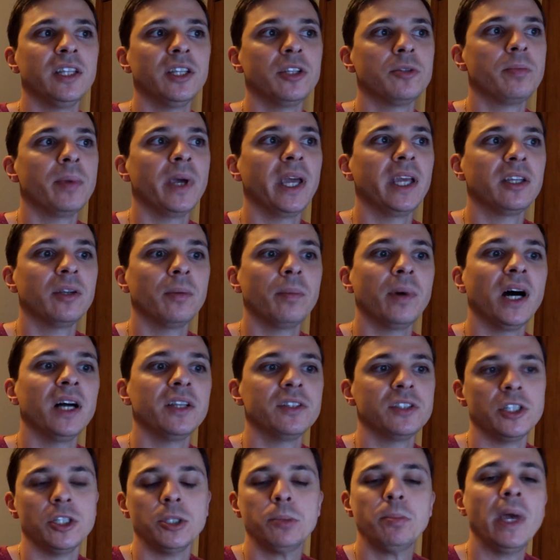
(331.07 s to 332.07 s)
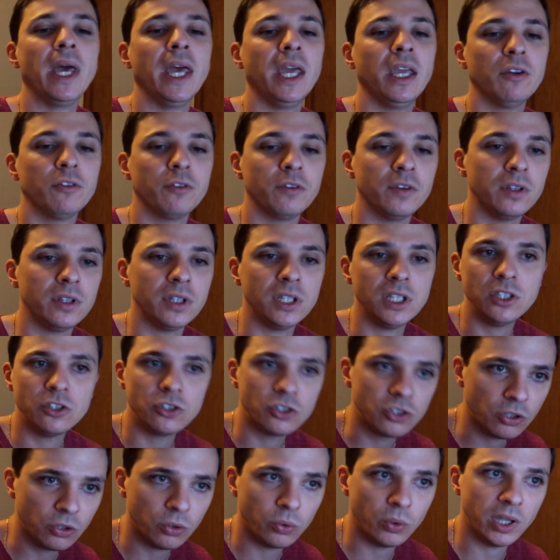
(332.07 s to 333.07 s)
this bank deposit is paying for these
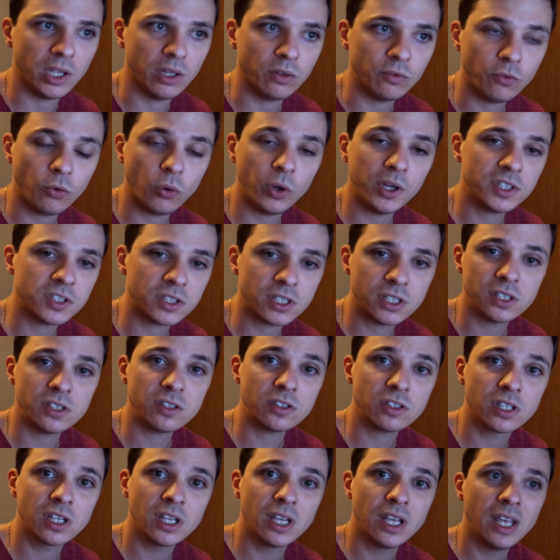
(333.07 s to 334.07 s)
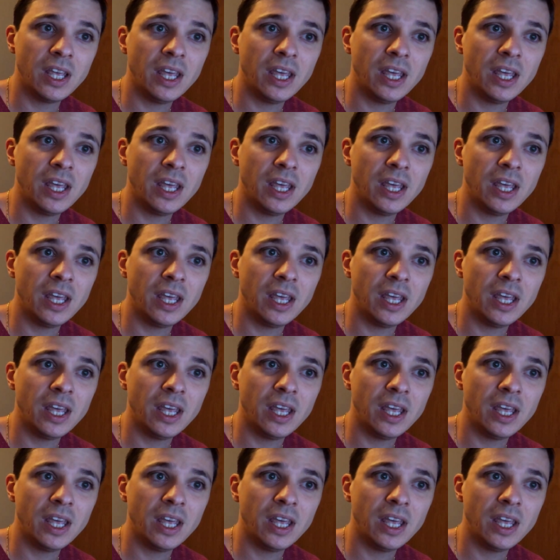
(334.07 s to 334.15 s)
2 invoices,